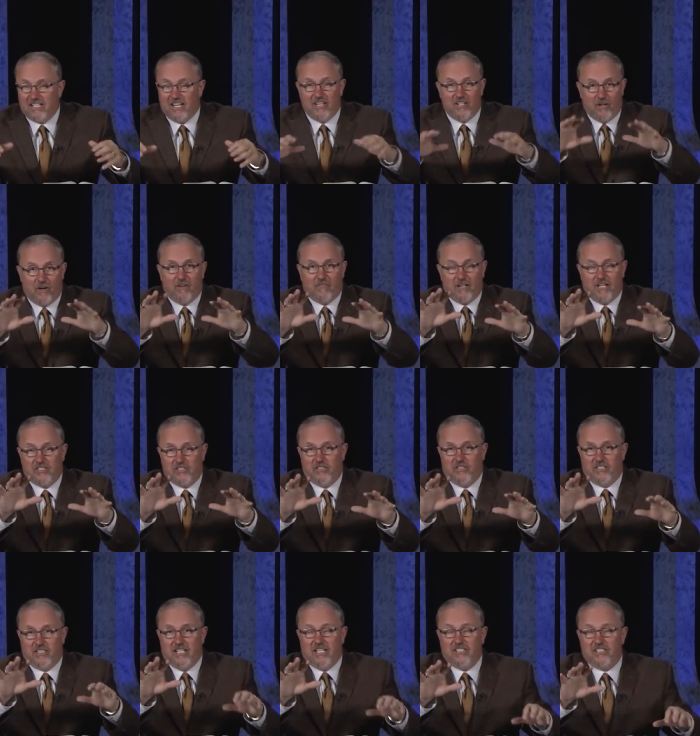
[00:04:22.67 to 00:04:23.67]
I know I've got your
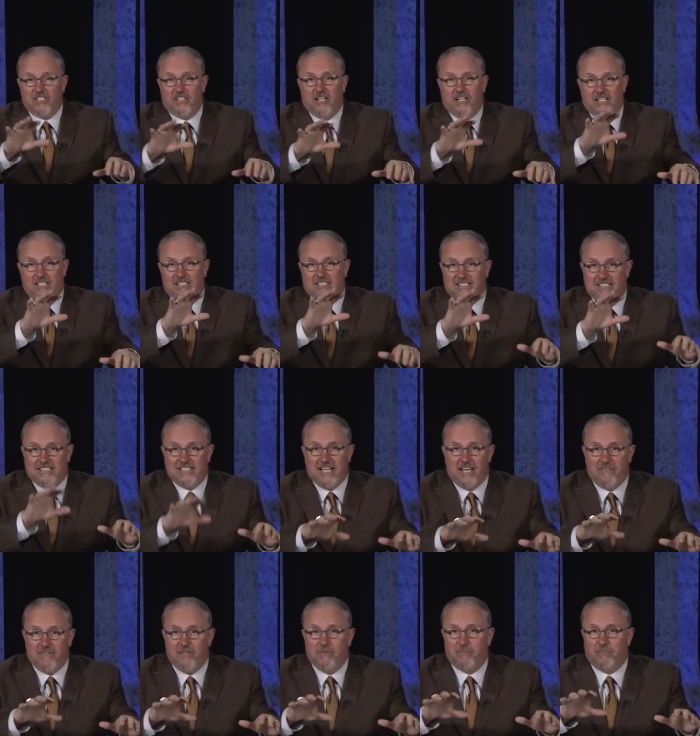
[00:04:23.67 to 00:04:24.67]
attention on these
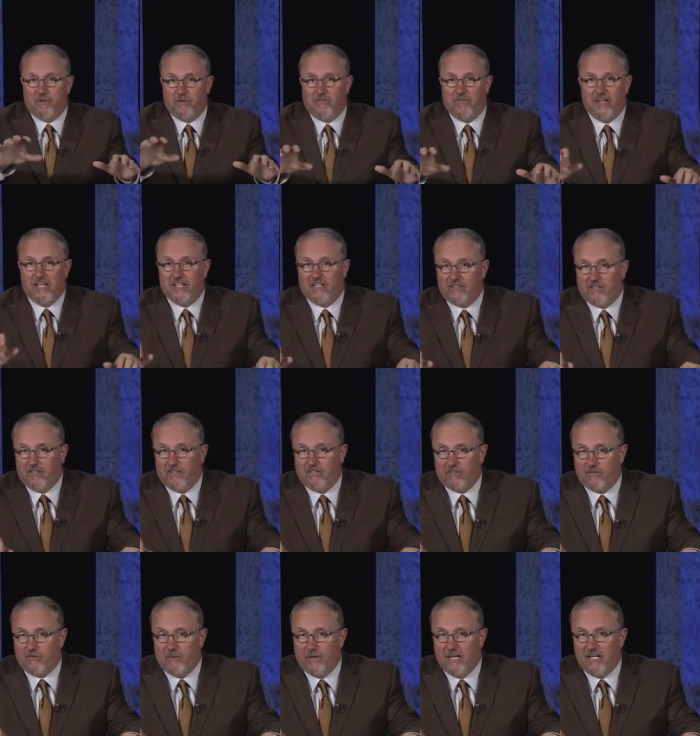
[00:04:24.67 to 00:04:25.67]
seven prophetic
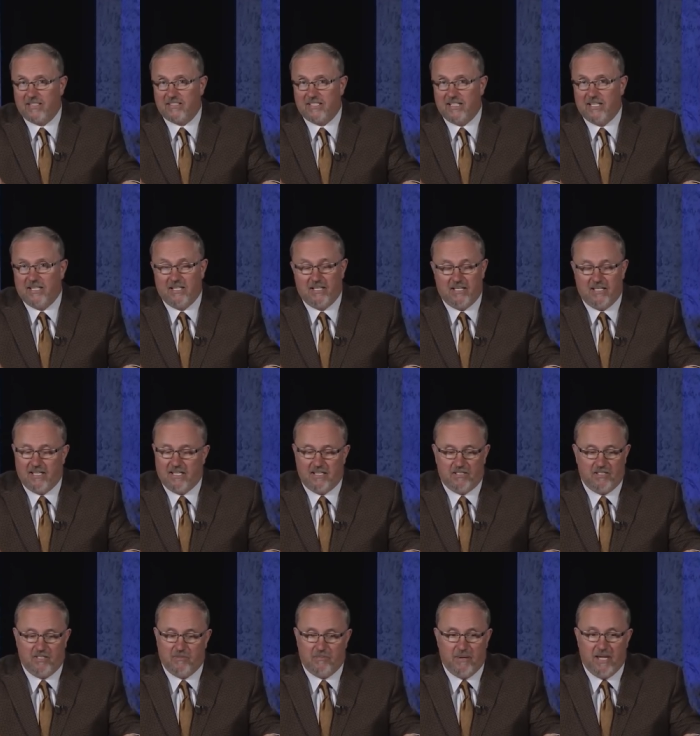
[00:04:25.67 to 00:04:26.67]
earthquakes,
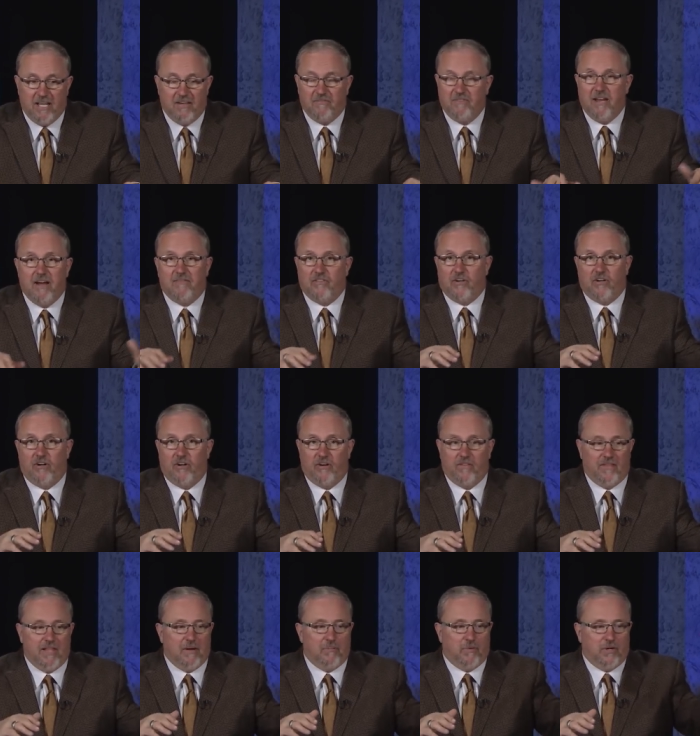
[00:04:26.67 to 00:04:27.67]
and you may have never heard
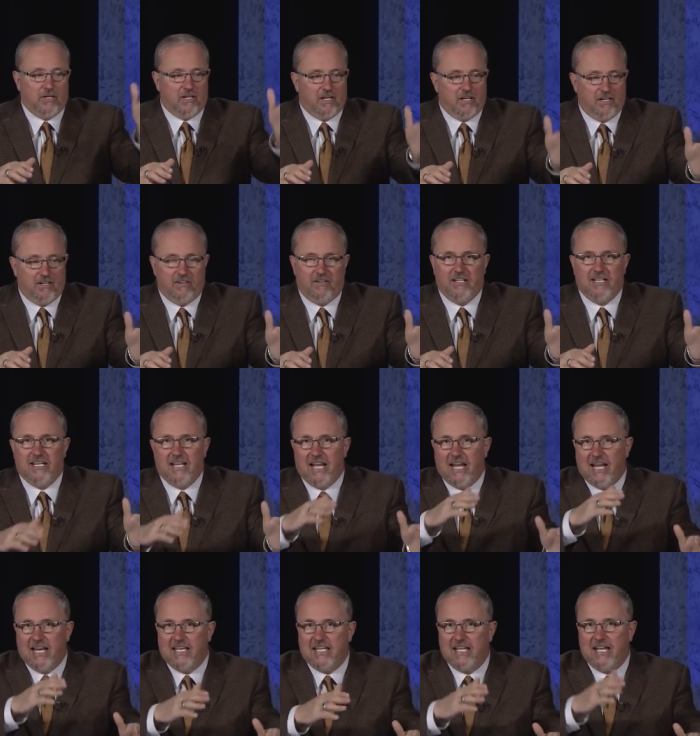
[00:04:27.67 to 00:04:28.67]
of that
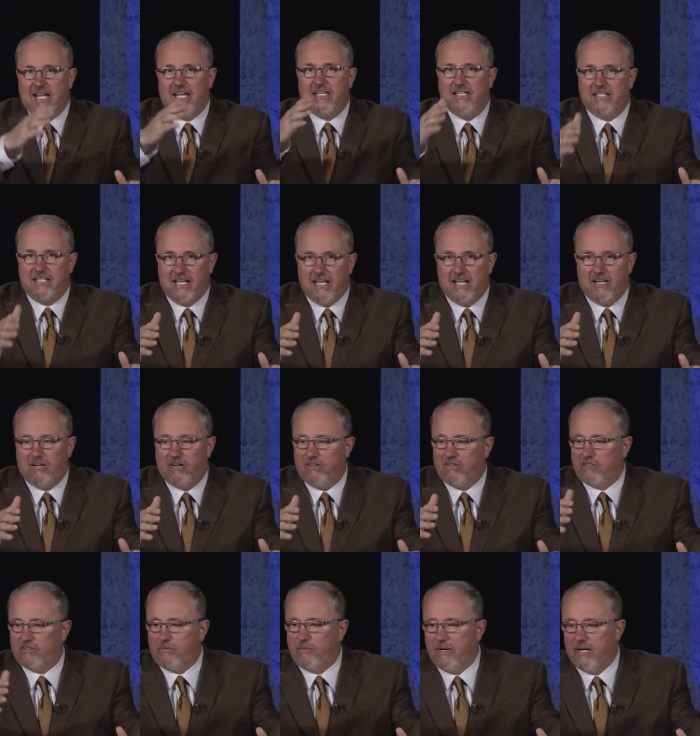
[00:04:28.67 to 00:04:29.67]
188-day
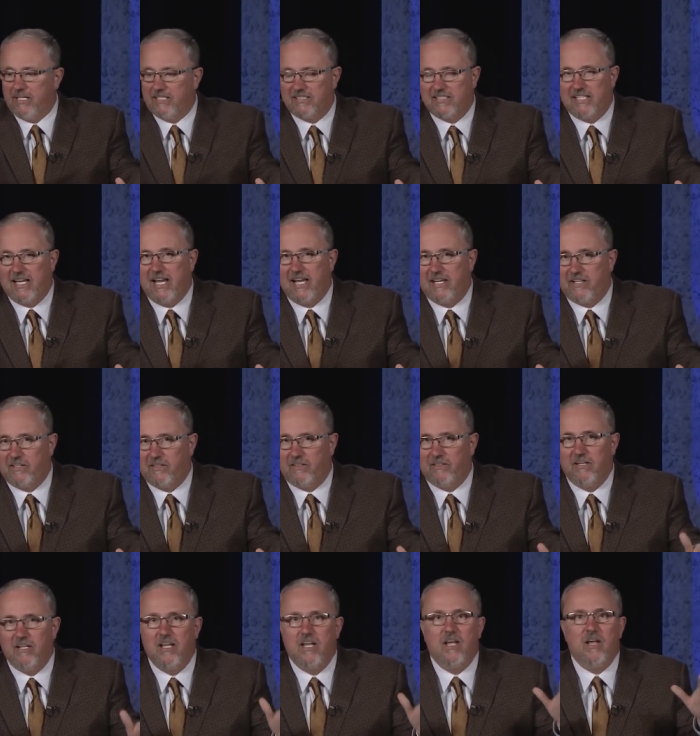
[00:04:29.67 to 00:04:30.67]
earthquake
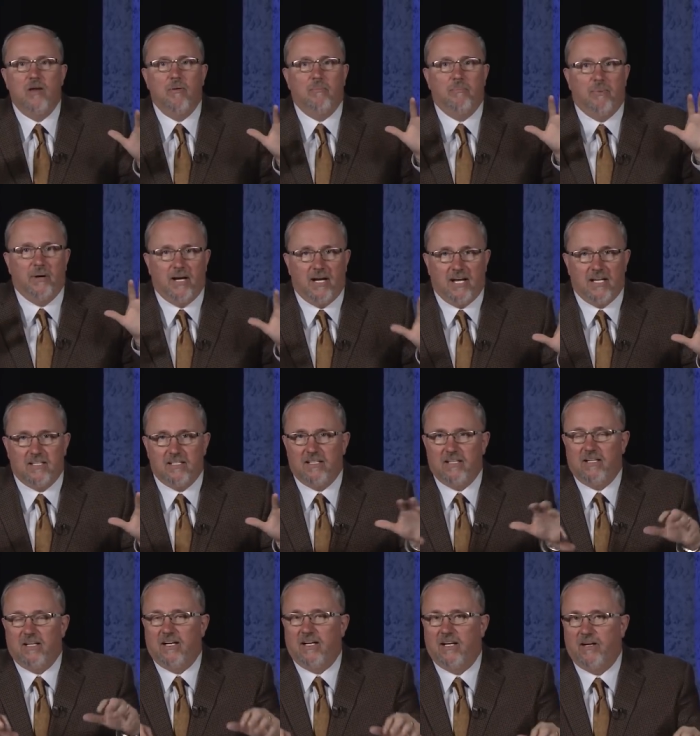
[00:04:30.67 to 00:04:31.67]
cycle, but
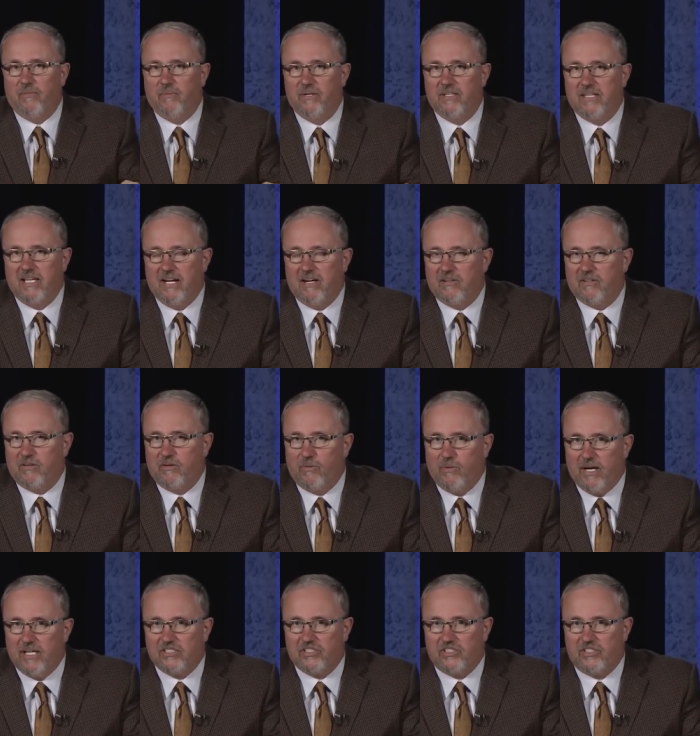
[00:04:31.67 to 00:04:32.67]
without
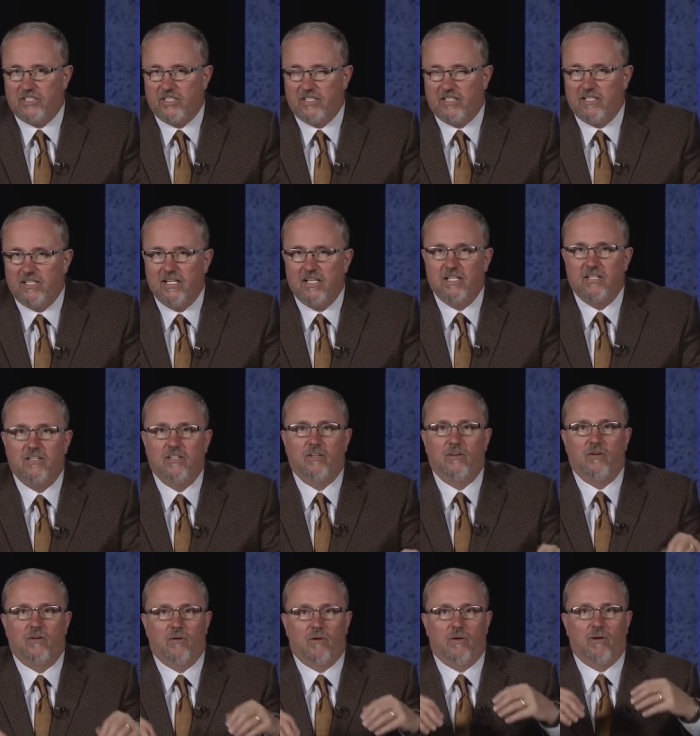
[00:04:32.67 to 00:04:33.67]
question, the
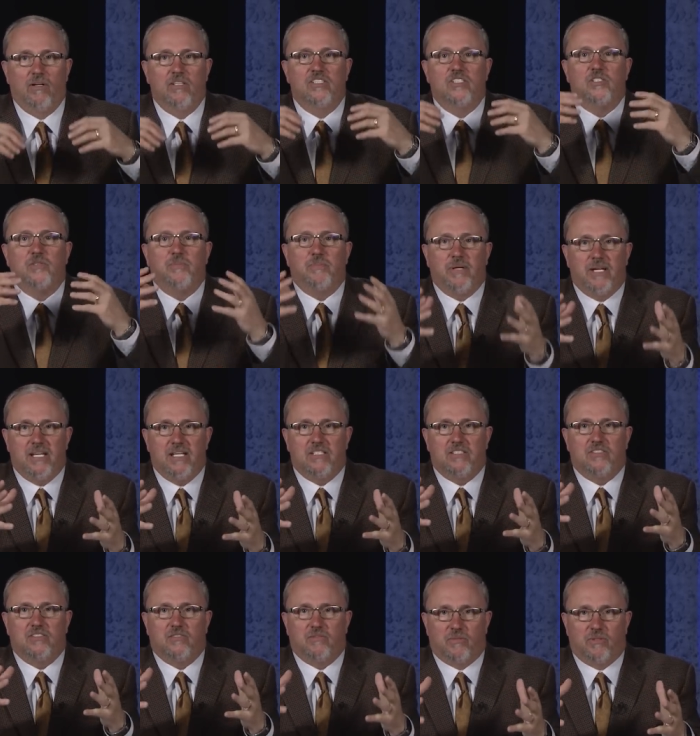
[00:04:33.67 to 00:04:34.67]
Lord
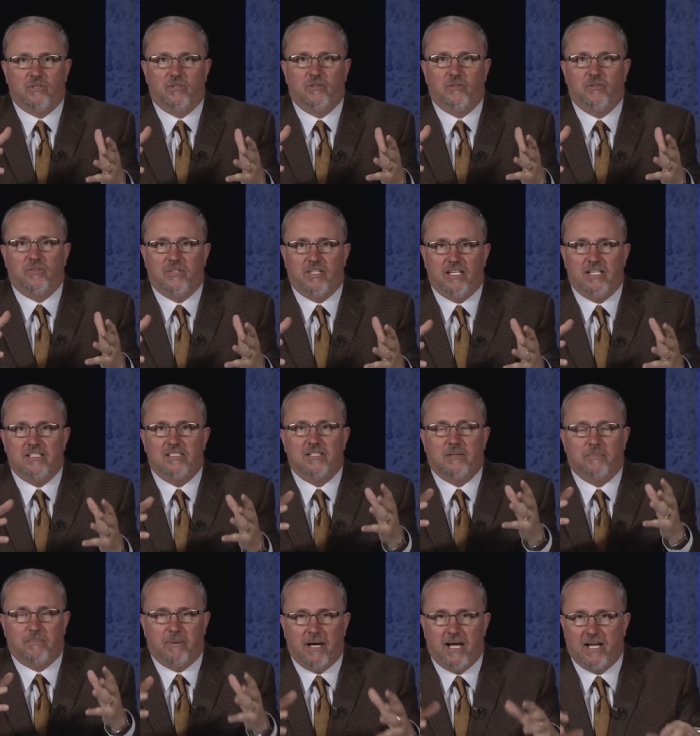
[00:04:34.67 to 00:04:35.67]
speaks through these
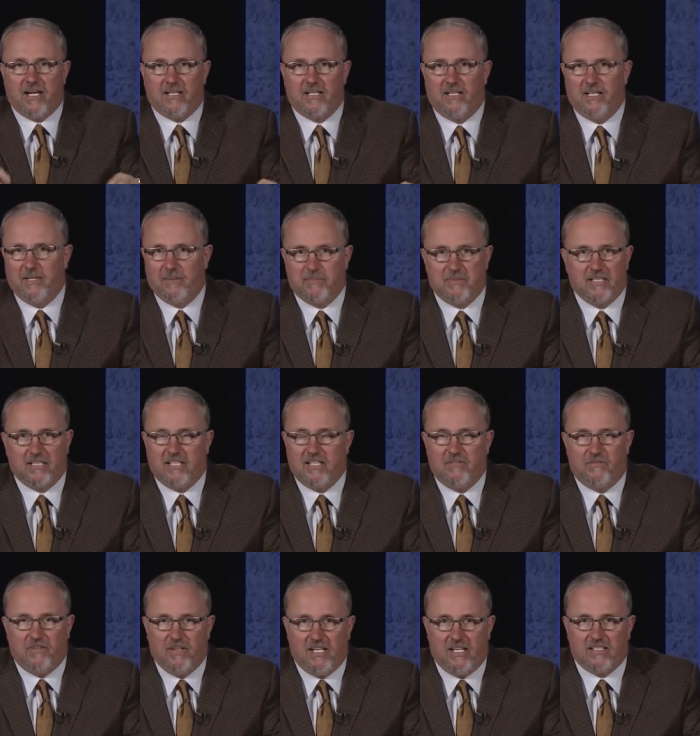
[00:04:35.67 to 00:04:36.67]
apocalyptic
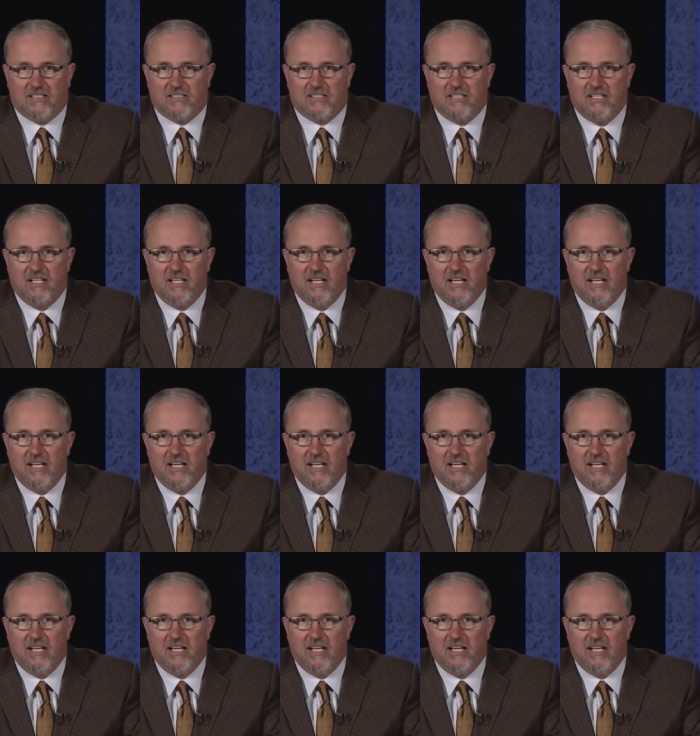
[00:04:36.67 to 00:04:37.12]
events,